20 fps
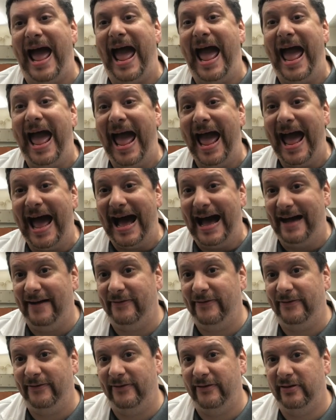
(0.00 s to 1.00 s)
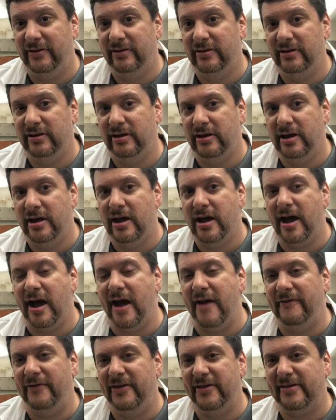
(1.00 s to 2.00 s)
half
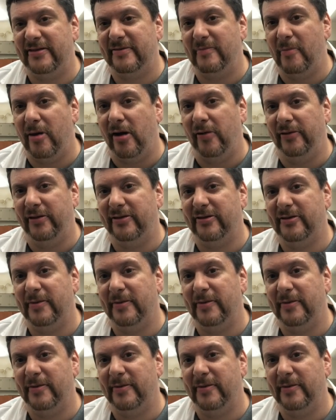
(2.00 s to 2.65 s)
of the smallest